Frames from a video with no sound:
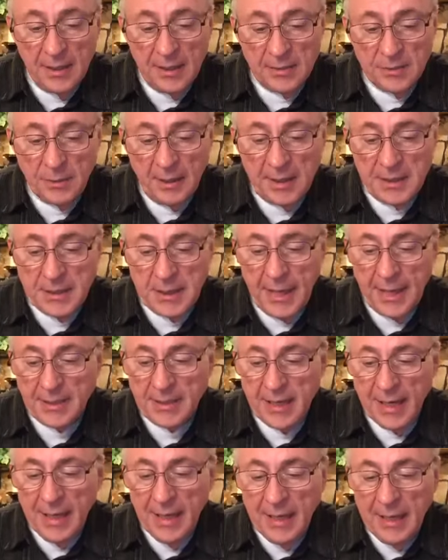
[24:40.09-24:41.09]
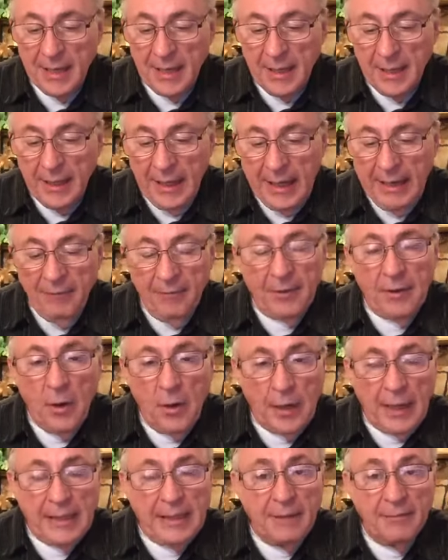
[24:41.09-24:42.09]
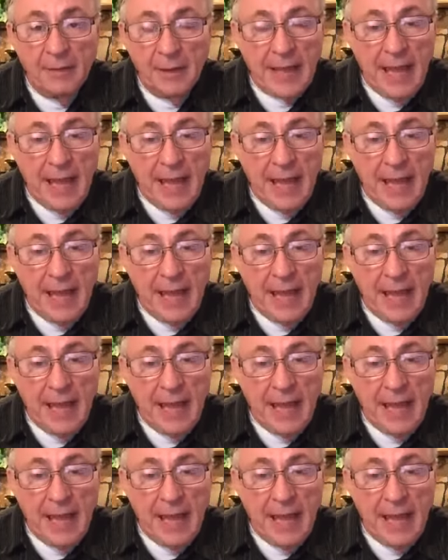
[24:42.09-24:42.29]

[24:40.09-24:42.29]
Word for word: So he says, even though they lived a